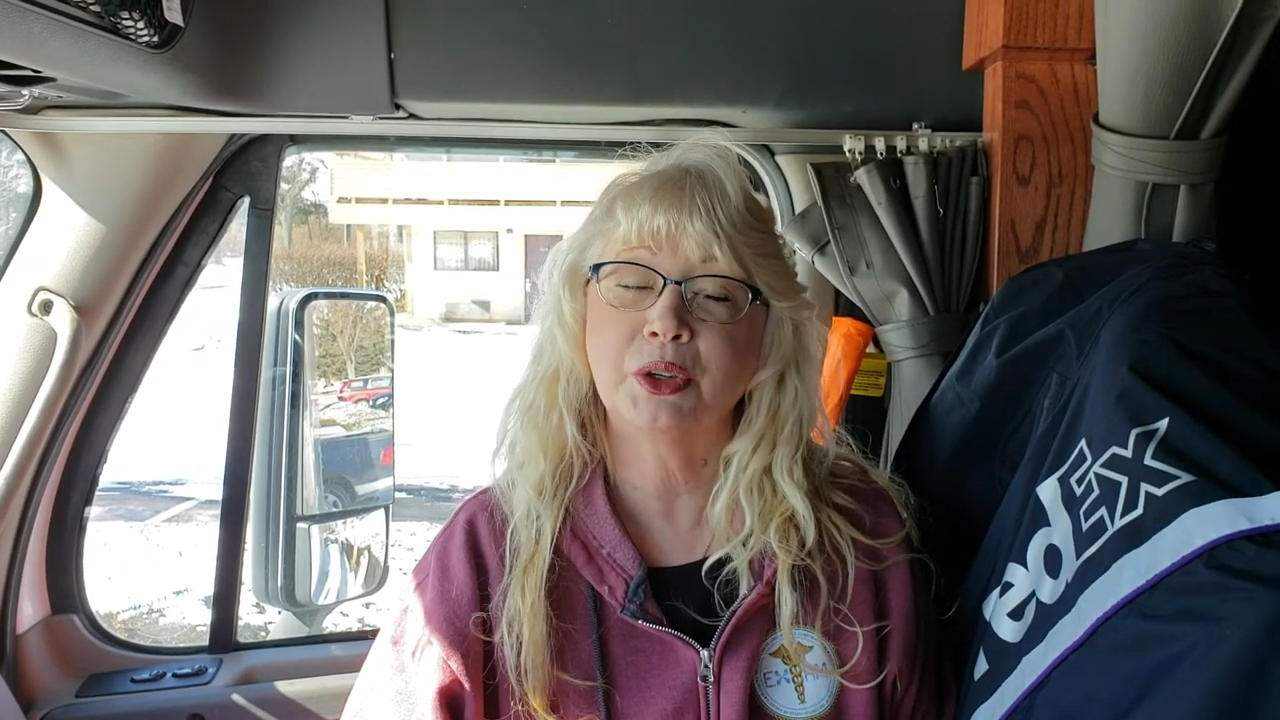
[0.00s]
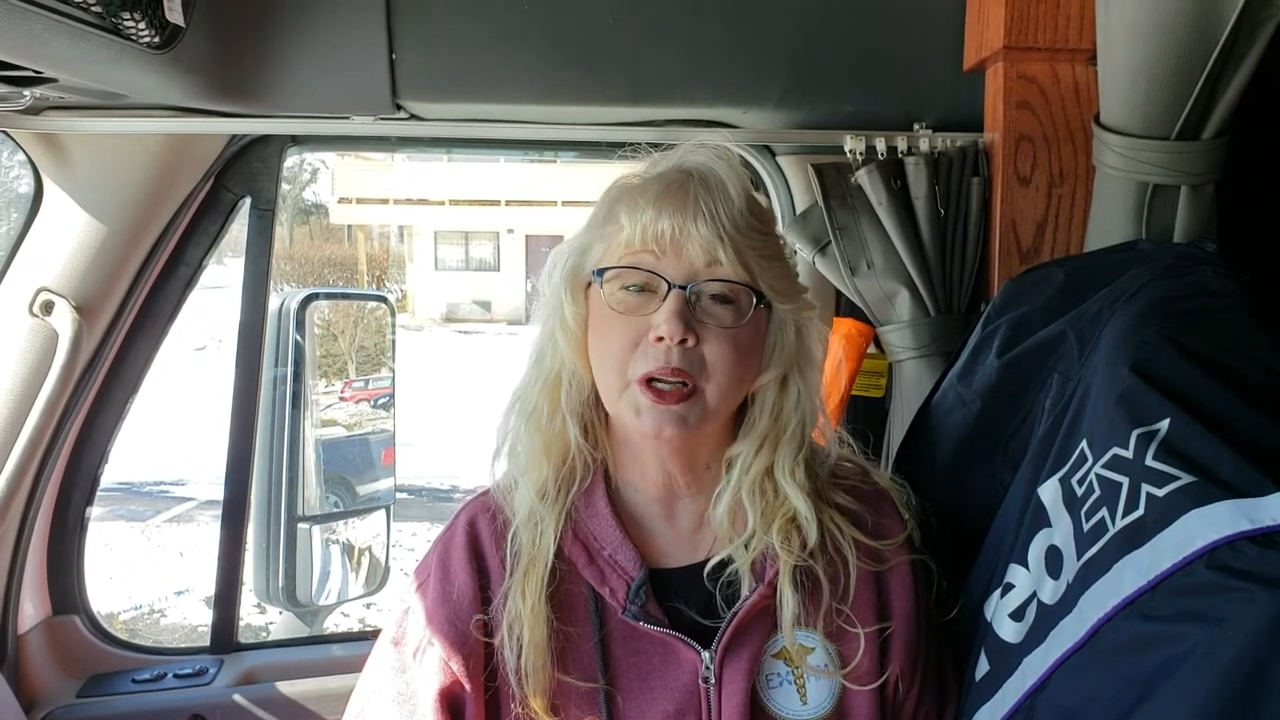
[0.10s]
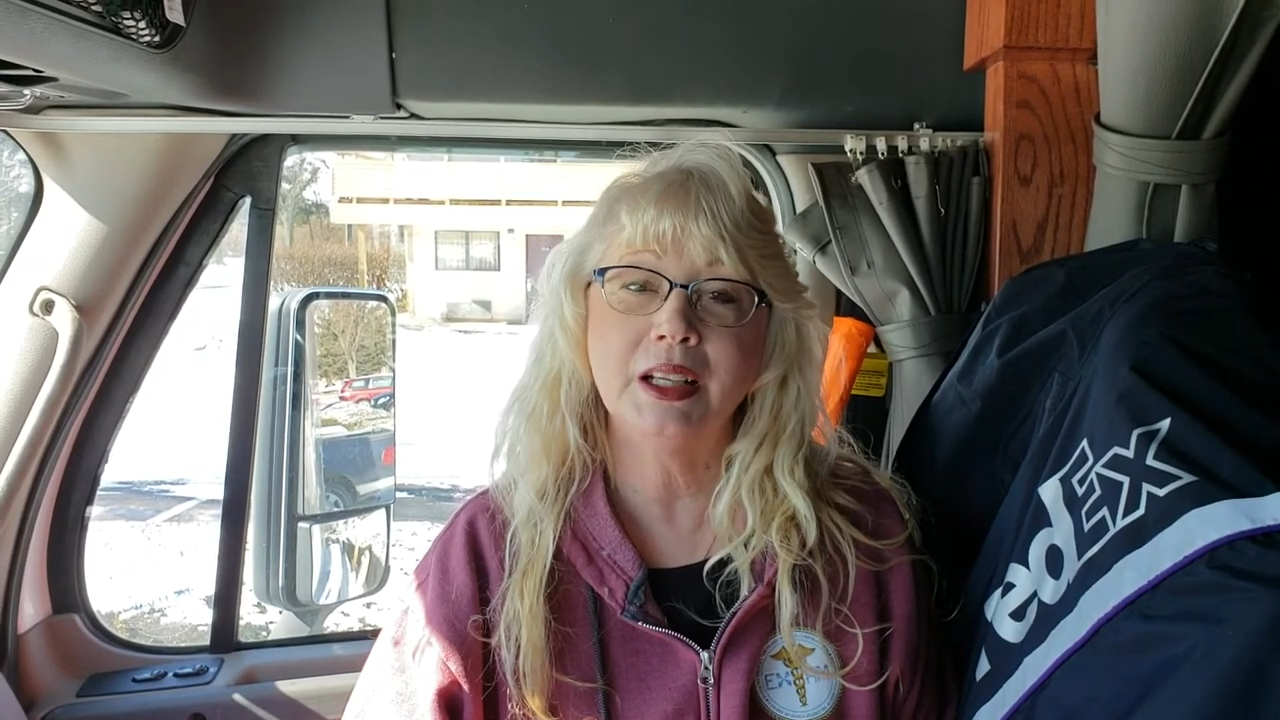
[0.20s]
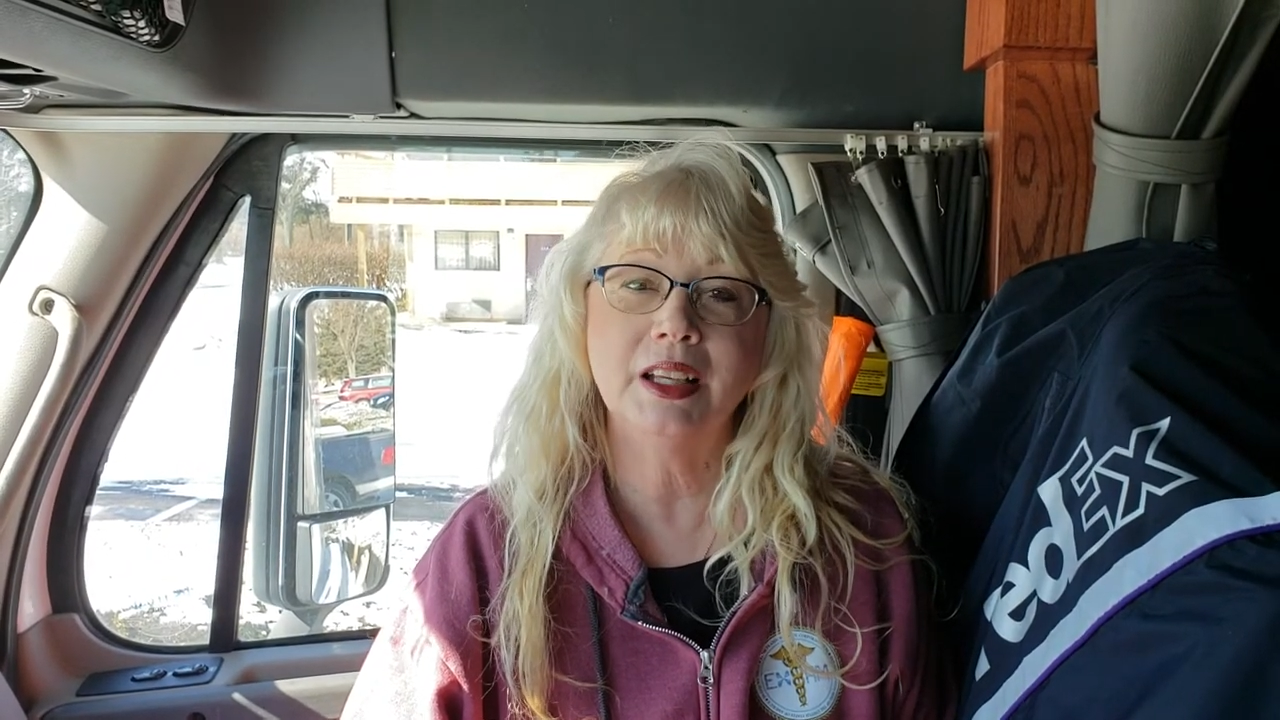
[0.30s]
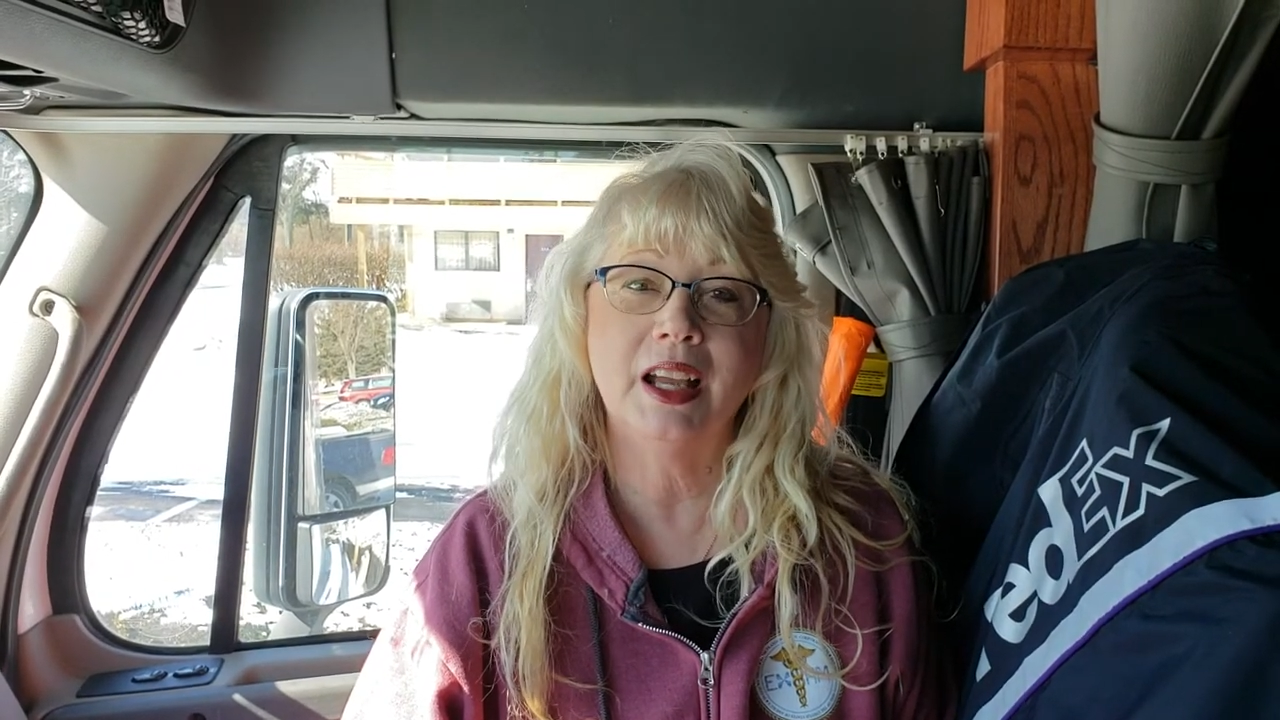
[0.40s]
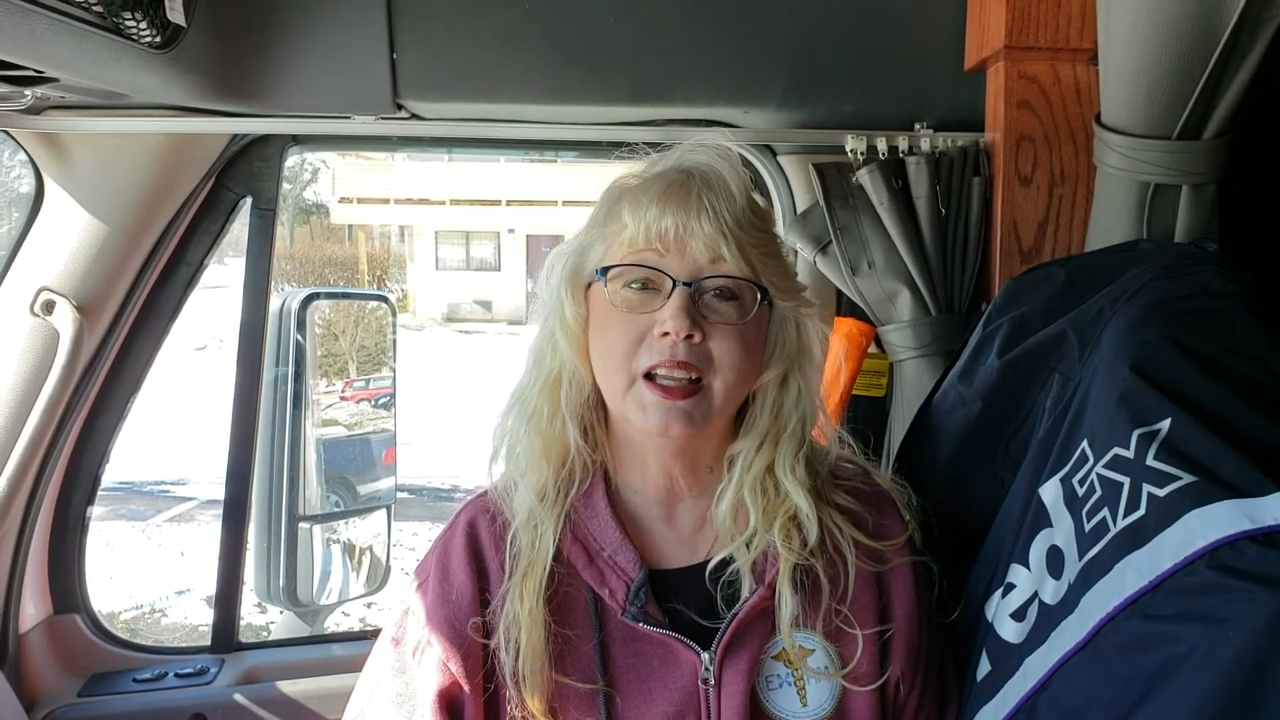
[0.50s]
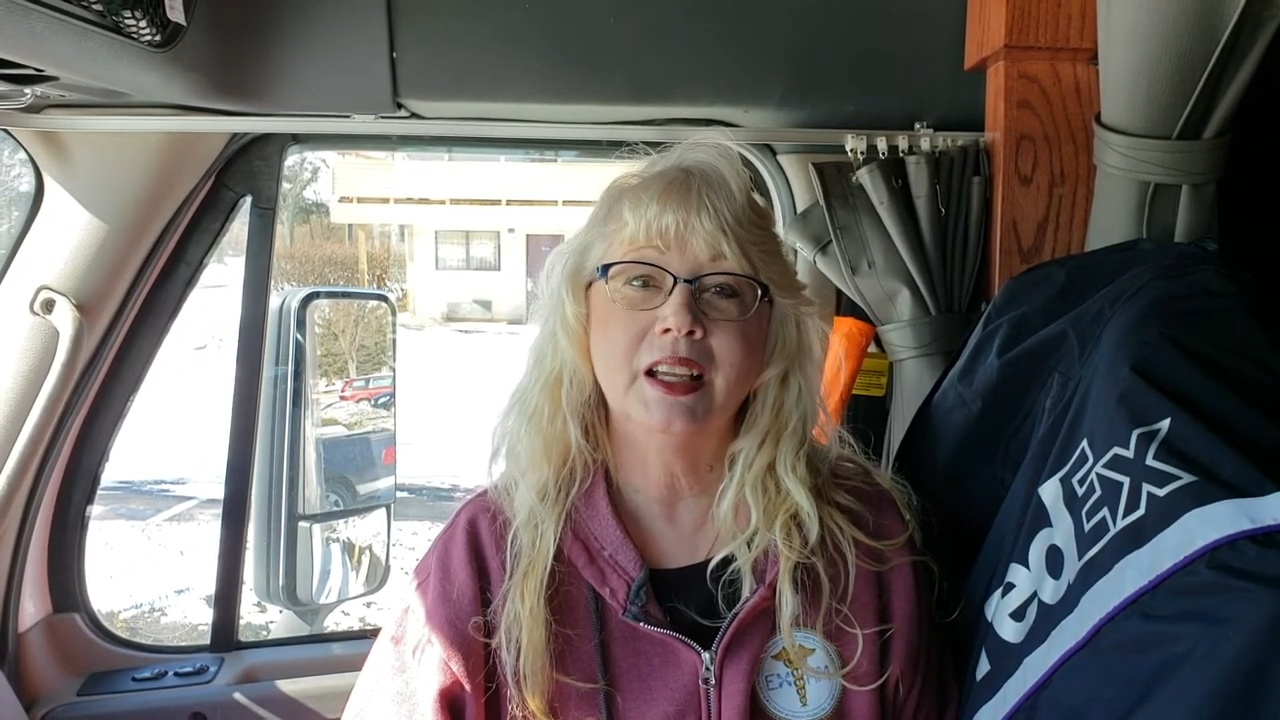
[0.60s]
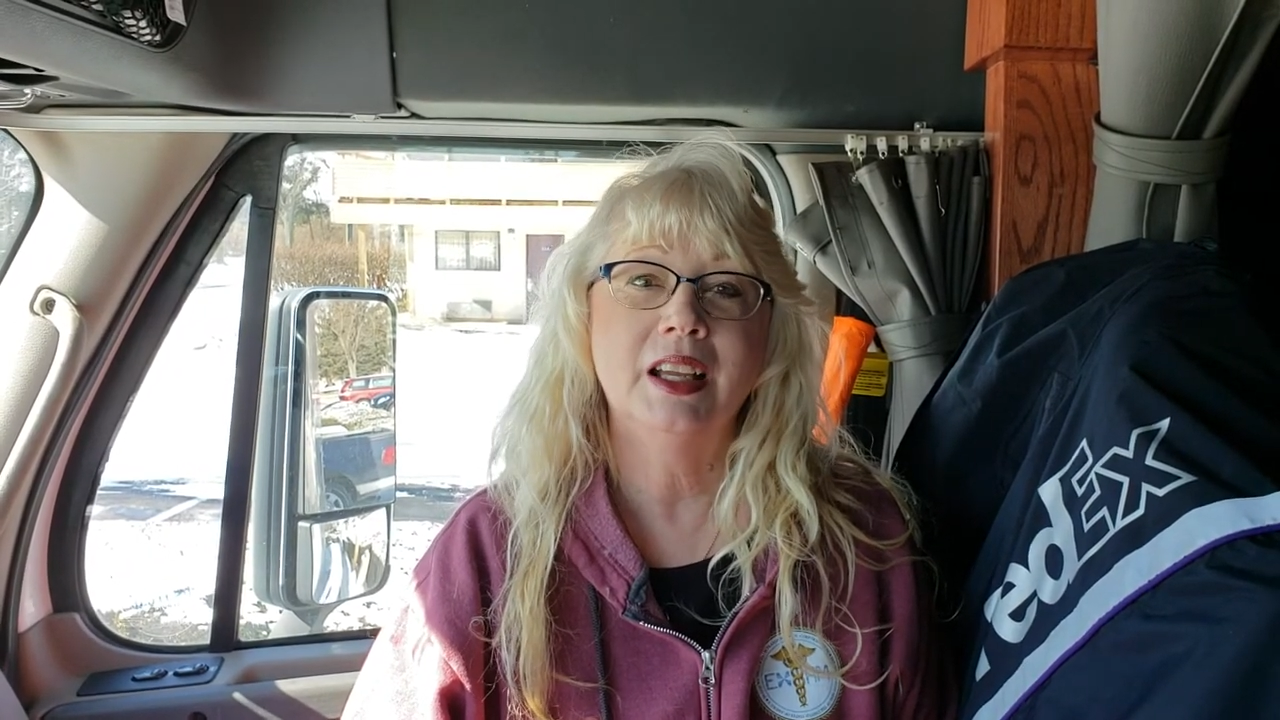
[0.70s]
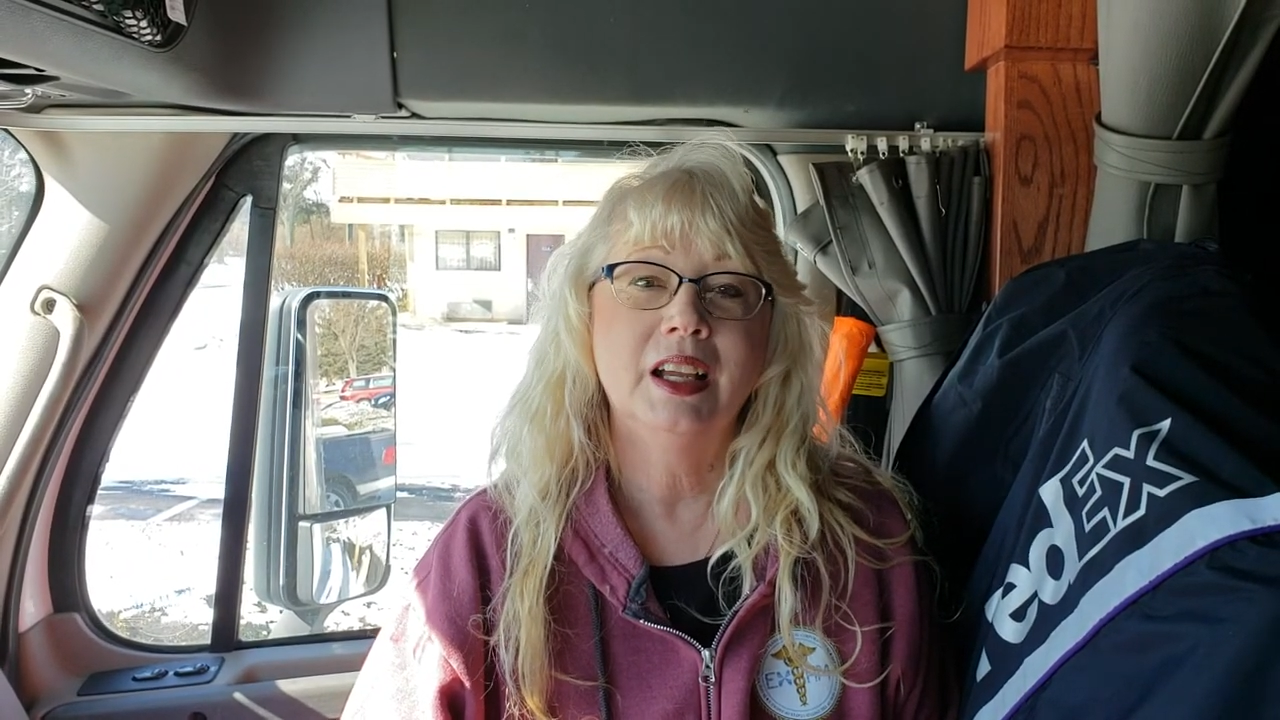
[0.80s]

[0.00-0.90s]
a great day,